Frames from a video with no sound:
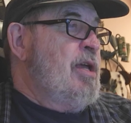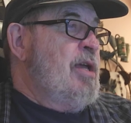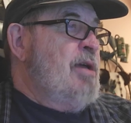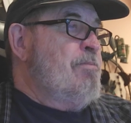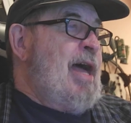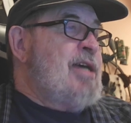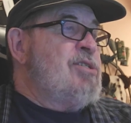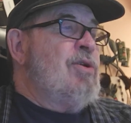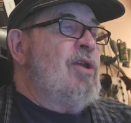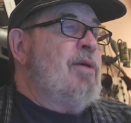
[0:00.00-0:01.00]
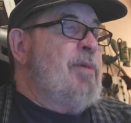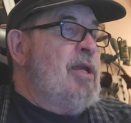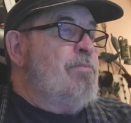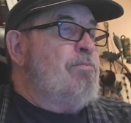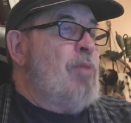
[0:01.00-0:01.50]
Master limited
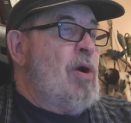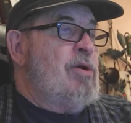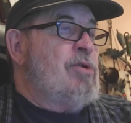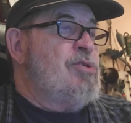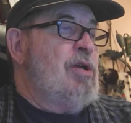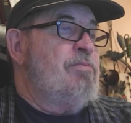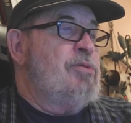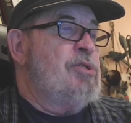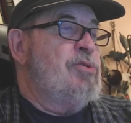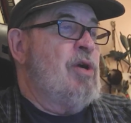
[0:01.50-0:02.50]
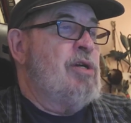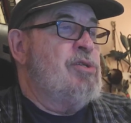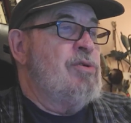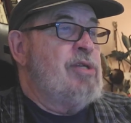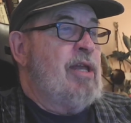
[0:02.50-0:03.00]
partnerships,
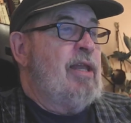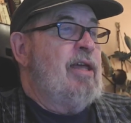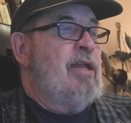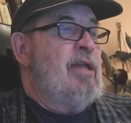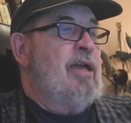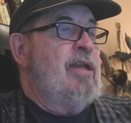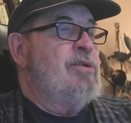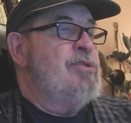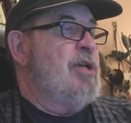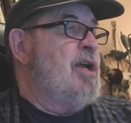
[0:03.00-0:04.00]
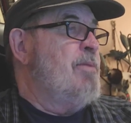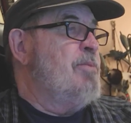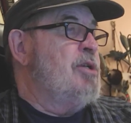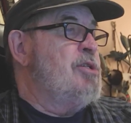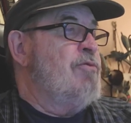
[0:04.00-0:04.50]
structures that let energy
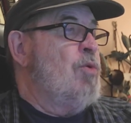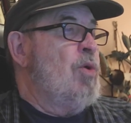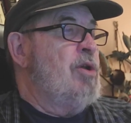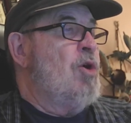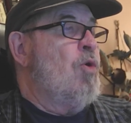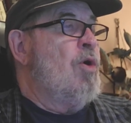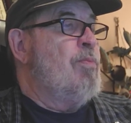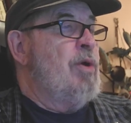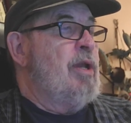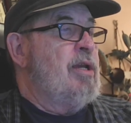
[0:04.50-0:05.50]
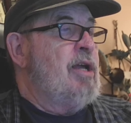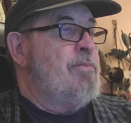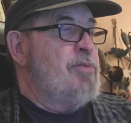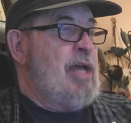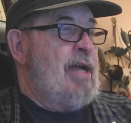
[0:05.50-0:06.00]
companies avoid corporate income
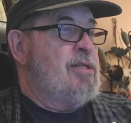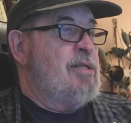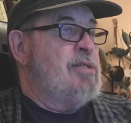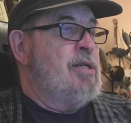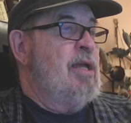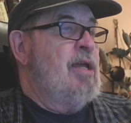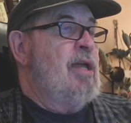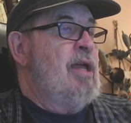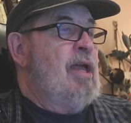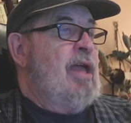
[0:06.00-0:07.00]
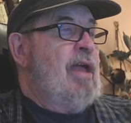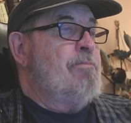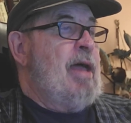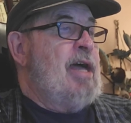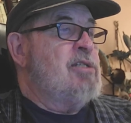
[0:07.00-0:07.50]
taxes and
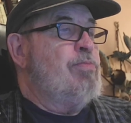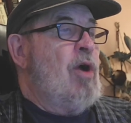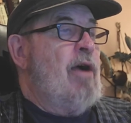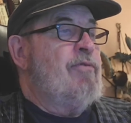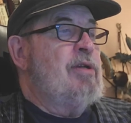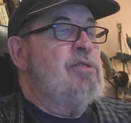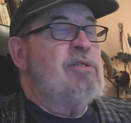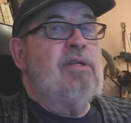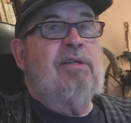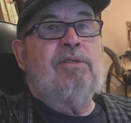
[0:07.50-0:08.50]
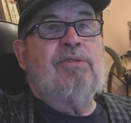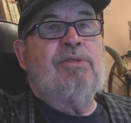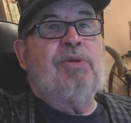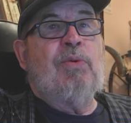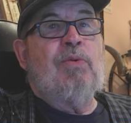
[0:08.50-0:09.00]
pass profits
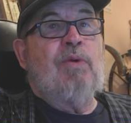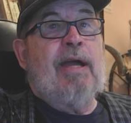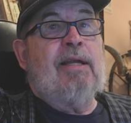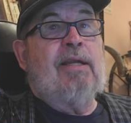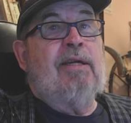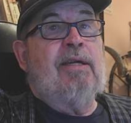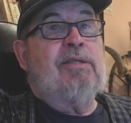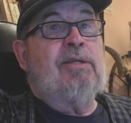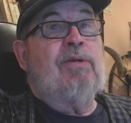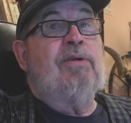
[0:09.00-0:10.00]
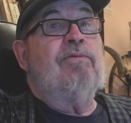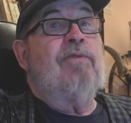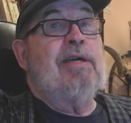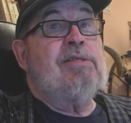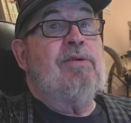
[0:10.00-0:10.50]
directly to
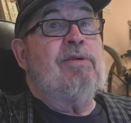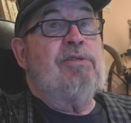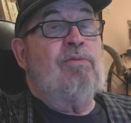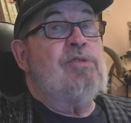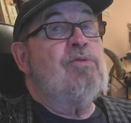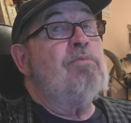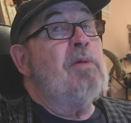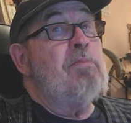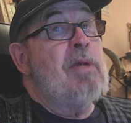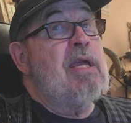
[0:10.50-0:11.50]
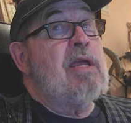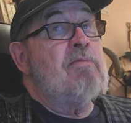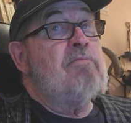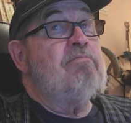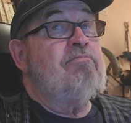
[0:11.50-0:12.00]
investors, which would be me,
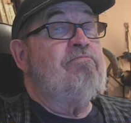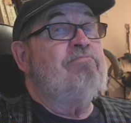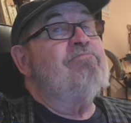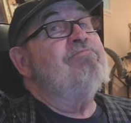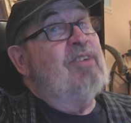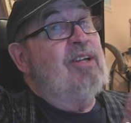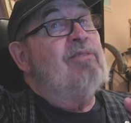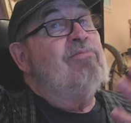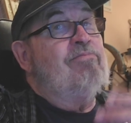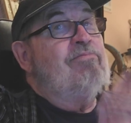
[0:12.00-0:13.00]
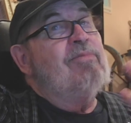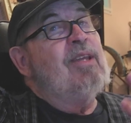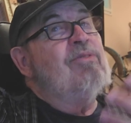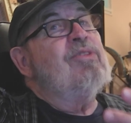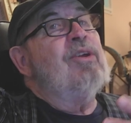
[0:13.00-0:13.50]
in
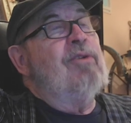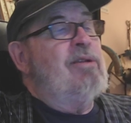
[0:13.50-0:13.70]
theory.